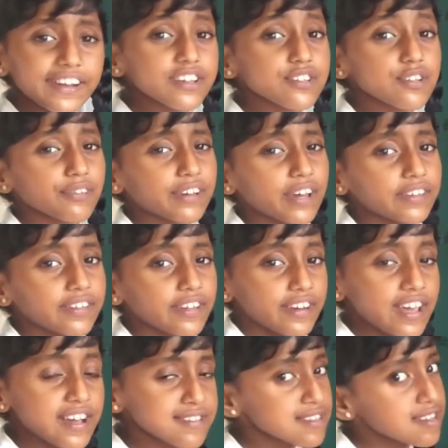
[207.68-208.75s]
us look at the
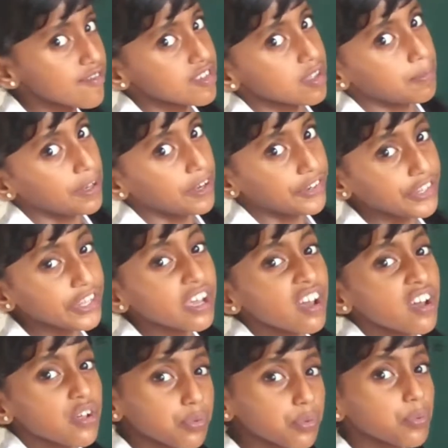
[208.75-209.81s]
next divisibility
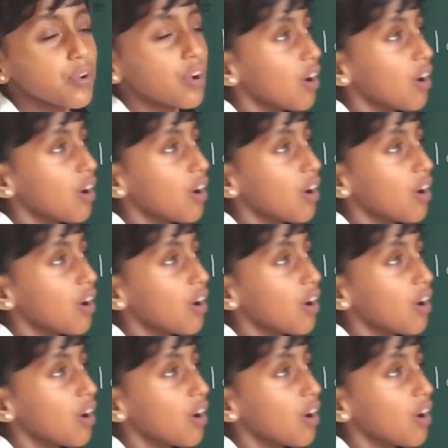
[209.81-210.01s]
rule